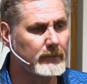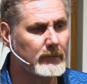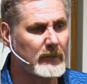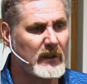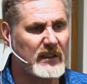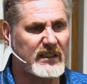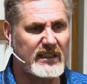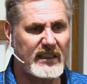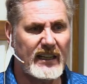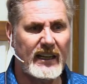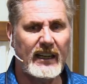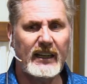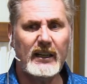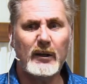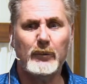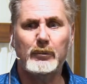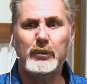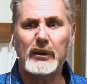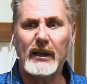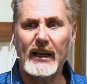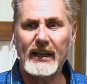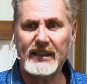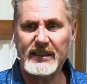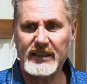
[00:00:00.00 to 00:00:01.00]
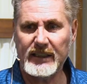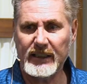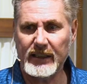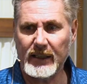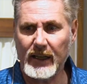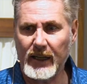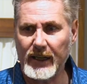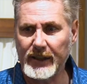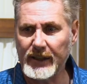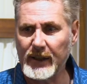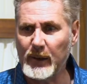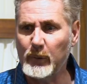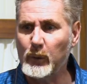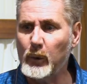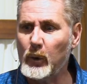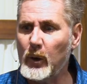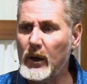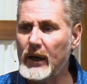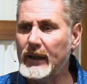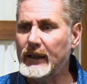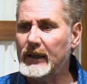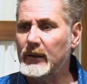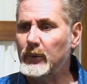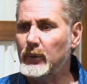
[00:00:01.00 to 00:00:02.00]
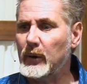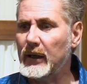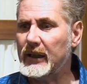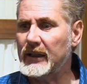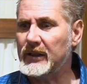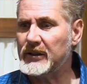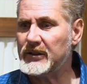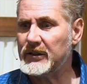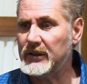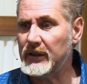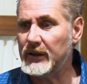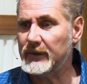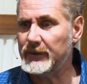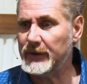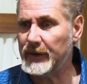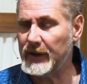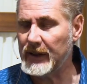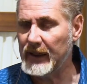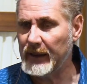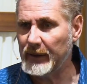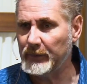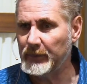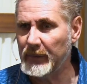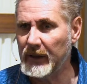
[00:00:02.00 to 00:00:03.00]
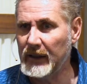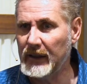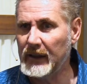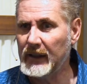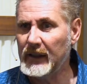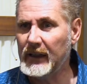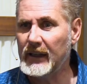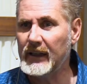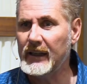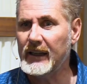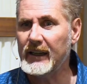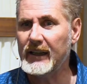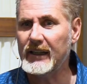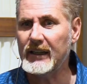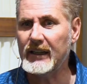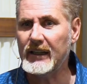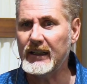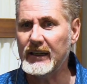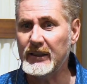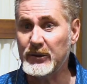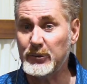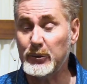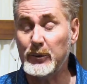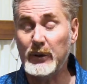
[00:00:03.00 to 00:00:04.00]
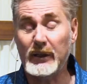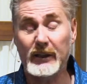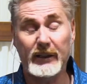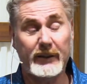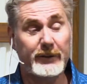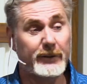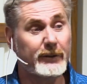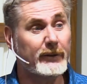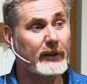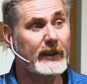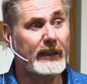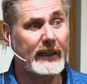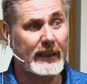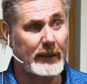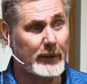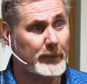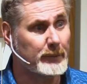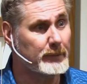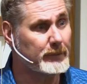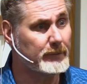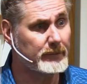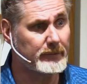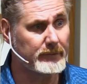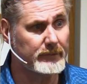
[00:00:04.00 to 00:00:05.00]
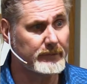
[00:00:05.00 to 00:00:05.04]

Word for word: Saying a blessing on them, wanting what is good for them, is really freedom.